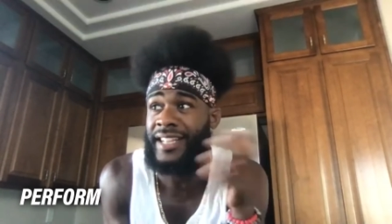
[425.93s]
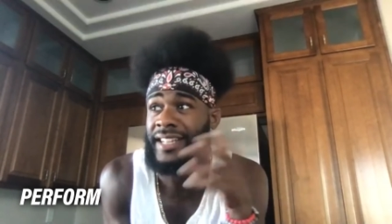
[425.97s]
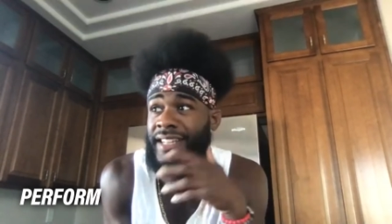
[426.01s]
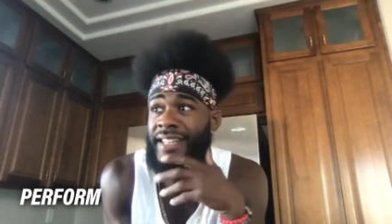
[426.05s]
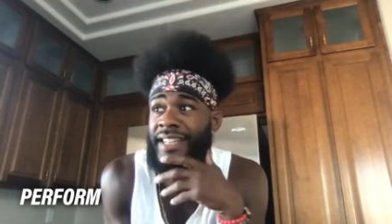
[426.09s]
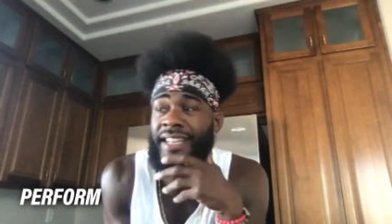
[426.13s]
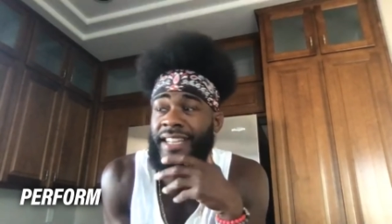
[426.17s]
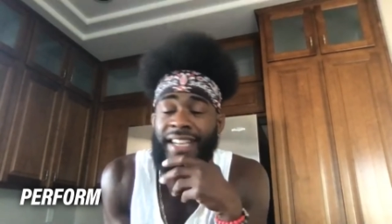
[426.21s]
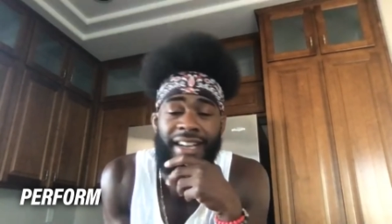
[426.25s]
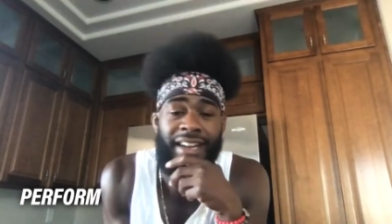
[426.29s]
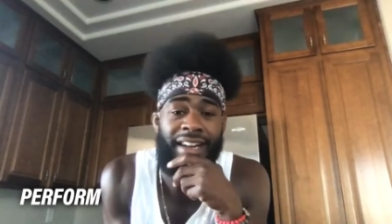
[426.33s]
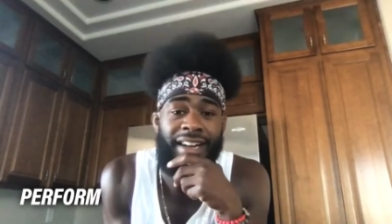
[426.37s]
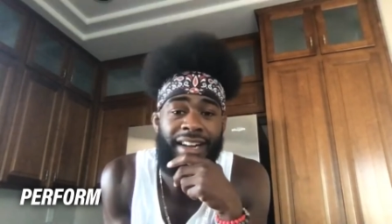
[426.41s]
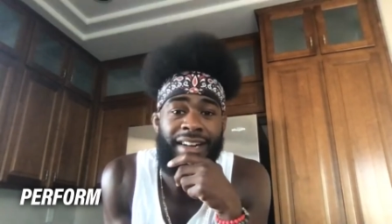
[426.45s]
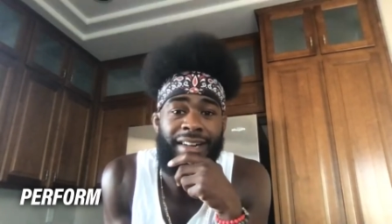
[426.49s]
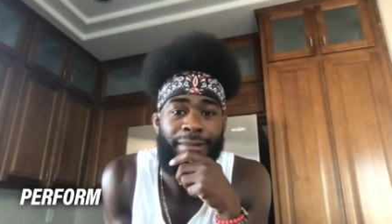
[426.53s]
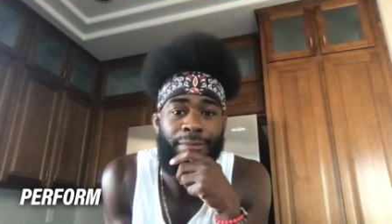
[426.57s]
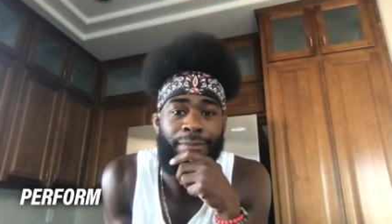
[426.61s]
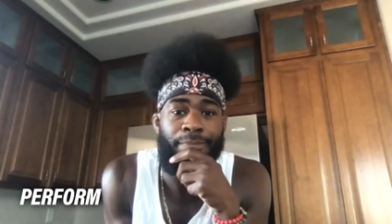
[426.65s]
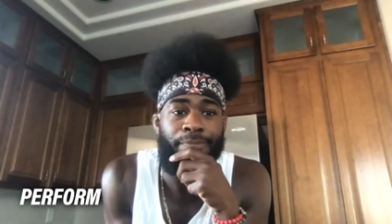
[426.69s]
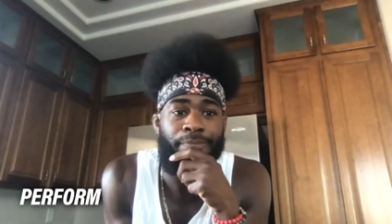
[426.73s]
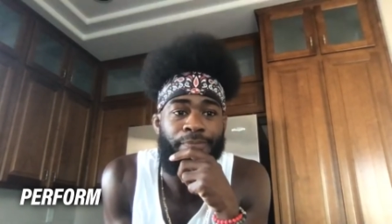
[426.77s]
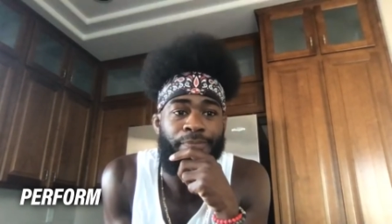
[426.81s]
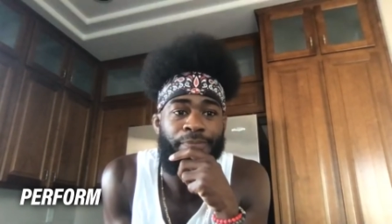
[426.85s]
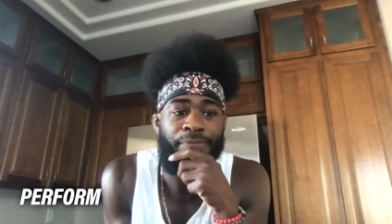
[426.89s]

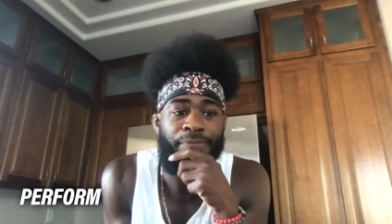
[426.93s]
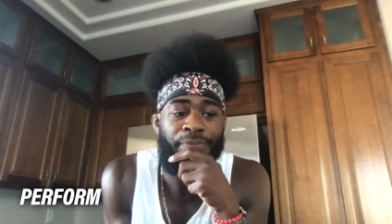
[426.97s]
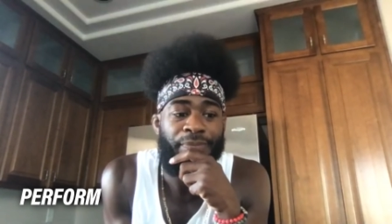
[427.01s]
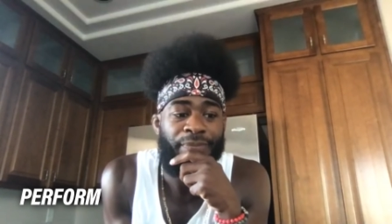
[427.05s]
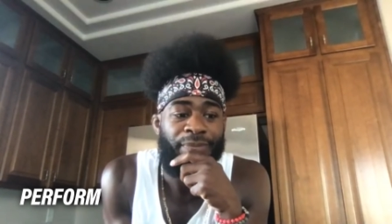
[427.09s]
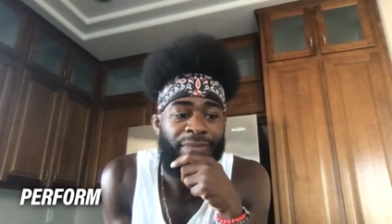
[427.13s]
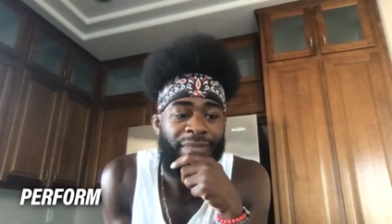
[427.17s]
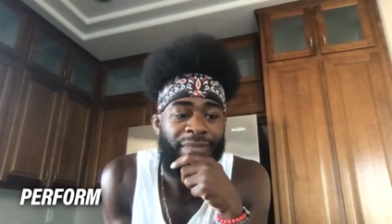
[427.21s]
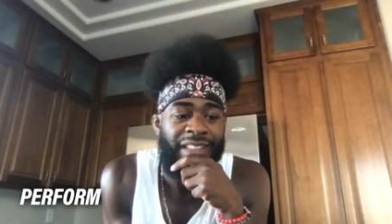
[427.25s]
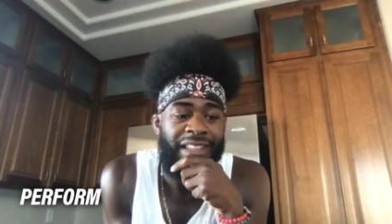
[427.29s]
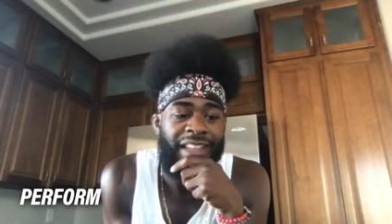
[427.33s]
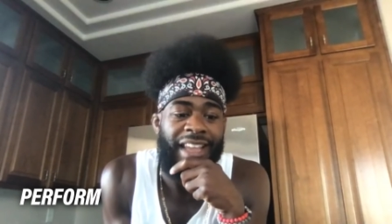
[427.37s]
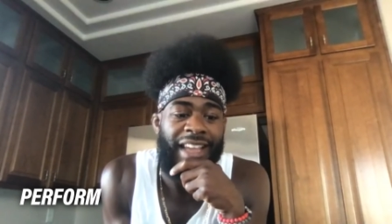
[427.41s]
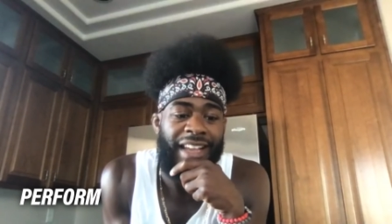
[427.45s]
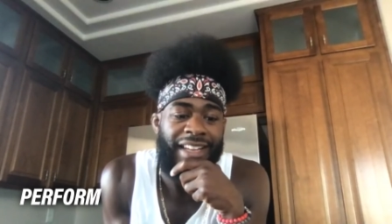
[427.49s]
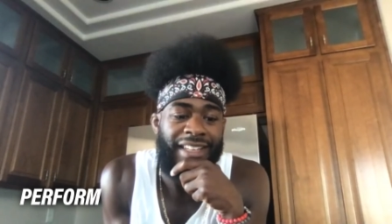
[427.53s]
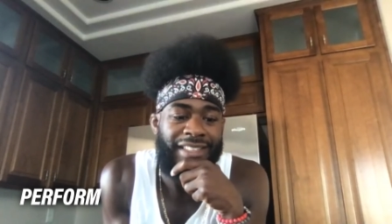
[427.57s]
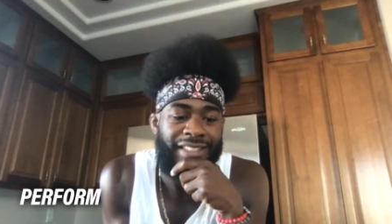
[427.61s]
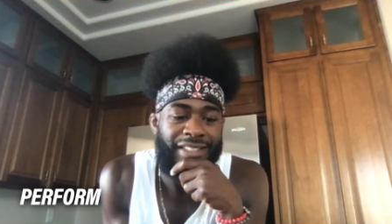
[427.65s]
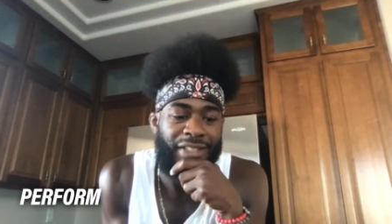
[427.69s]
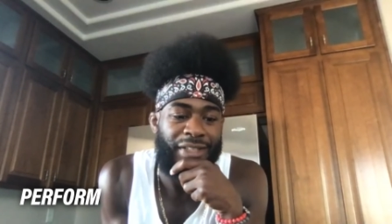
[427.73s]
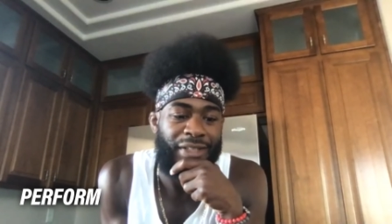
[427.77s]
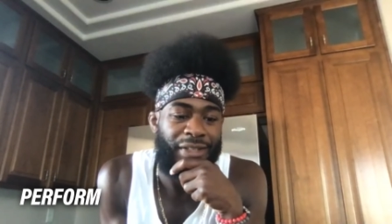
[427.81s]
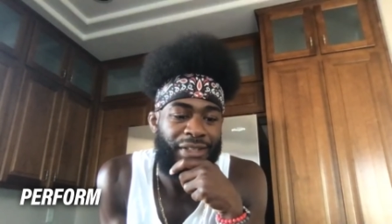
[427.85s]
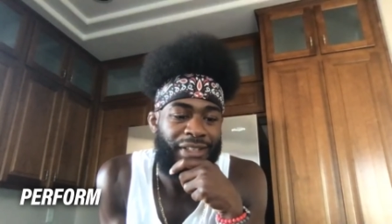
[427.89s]

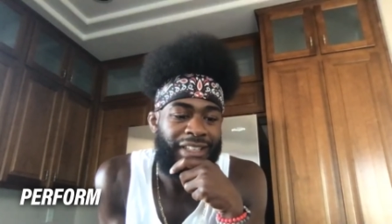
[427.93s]
so